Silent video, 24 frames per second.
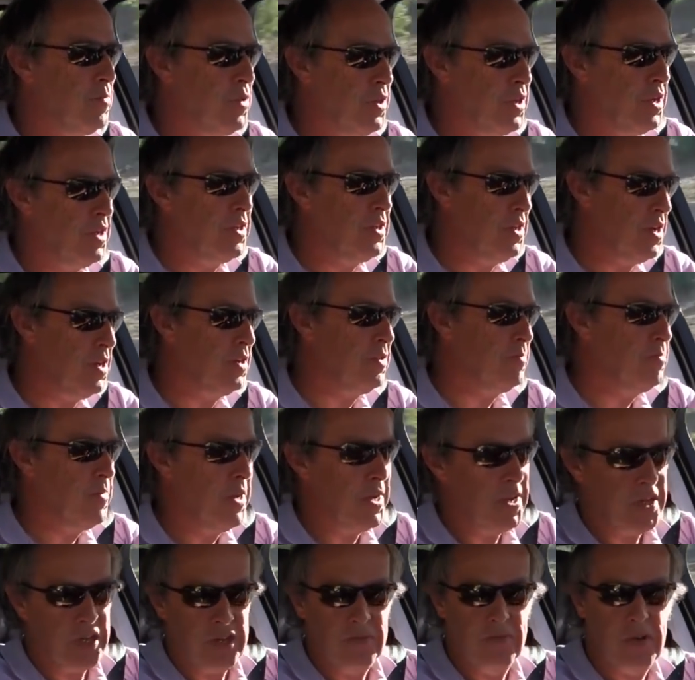but it does
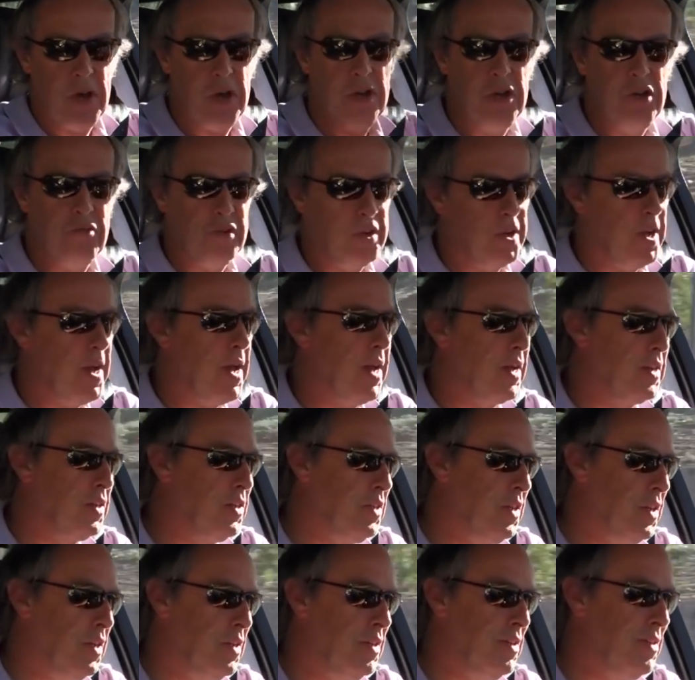make a very
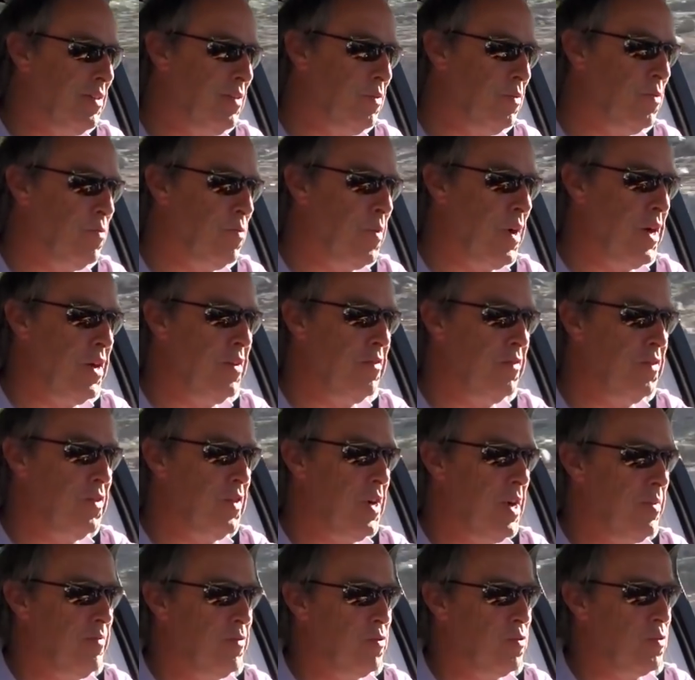relaxing sort of way of
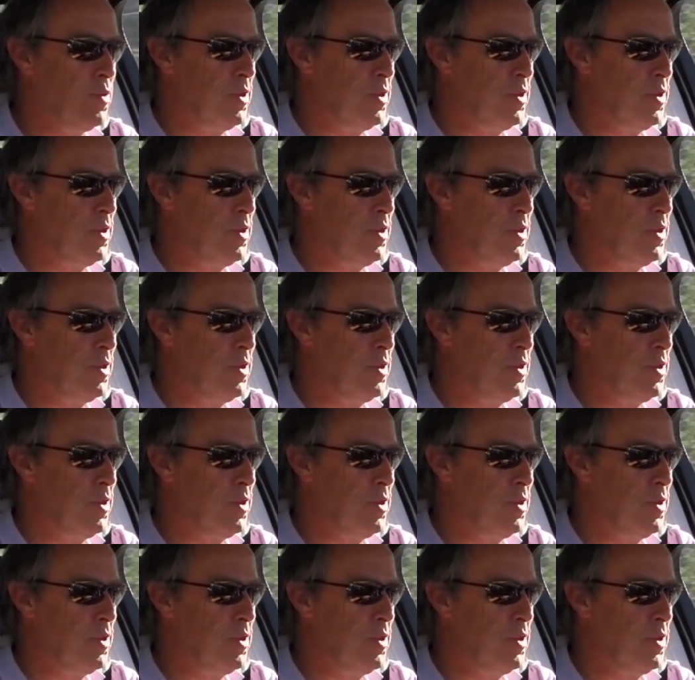travel.